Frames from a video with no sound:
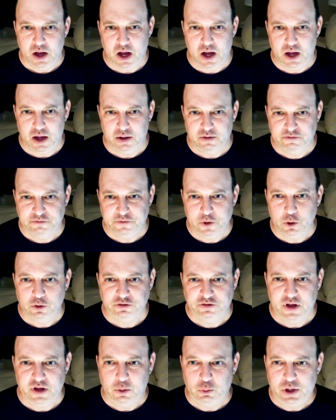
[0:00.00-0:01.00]
Uh, folks
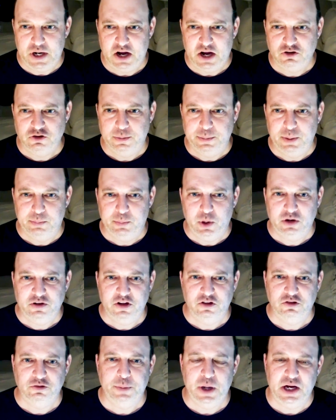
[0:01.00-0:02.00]
that would actually be
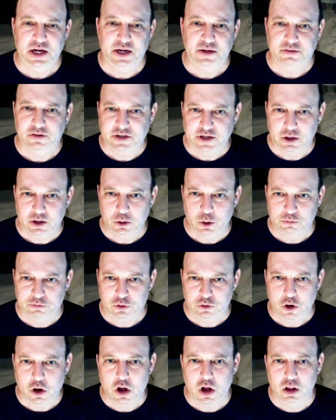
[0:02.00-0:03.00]
participating in the deal
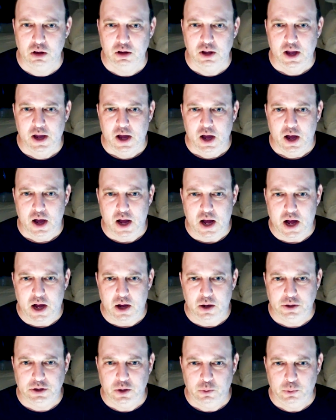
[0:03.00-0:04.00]
overall. Uh,
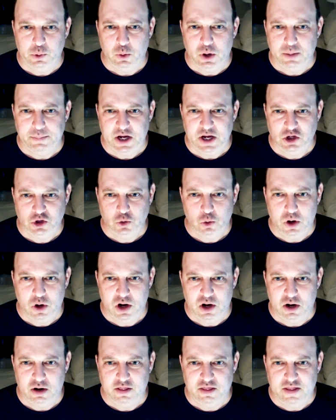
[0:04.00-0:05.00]
you know, we want to make sure
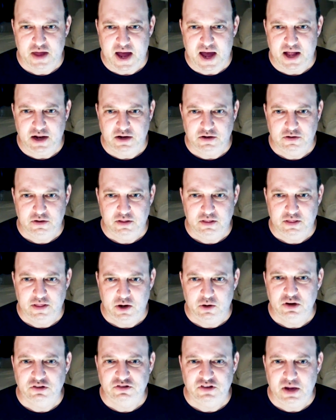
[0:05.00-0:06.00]
that
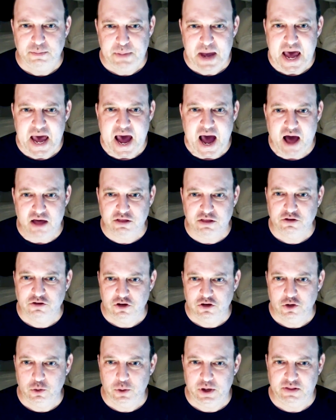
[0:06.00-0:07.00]
there is a path to
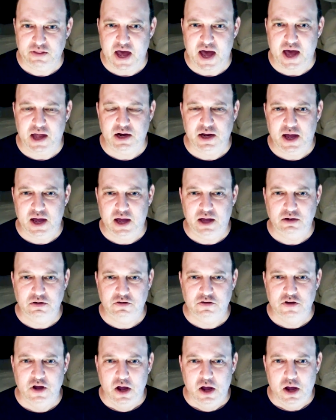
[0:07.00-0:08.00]
doing that. And,
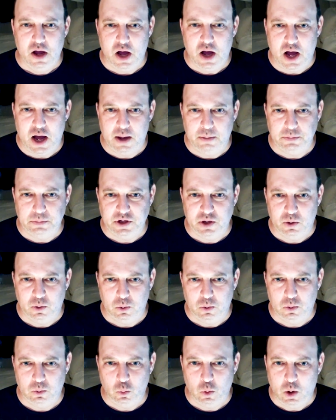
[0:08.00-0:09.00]
um, you know,
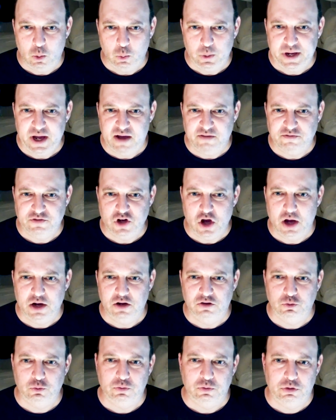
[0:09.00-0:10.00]
what we have done
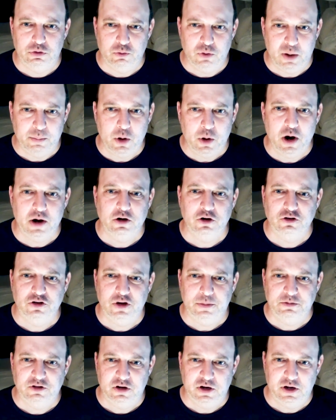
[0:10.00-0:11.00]
is through our
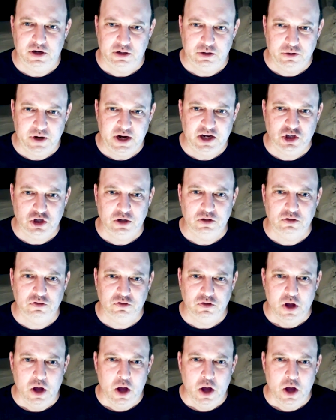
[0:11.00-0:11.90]
partnerships and integrations,